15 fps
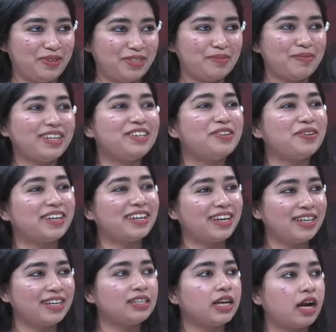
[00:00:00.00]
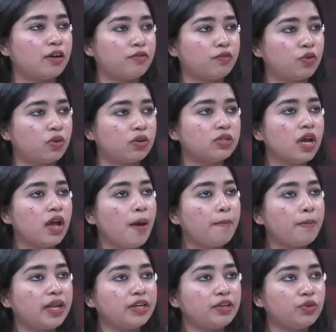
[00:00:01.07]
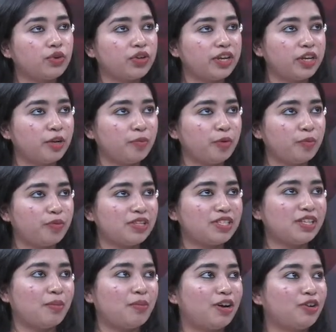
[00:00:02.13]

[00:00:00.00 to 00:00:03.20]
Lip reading: there. But Ukrainian, yeah, of course. Many Ukrainian people, some are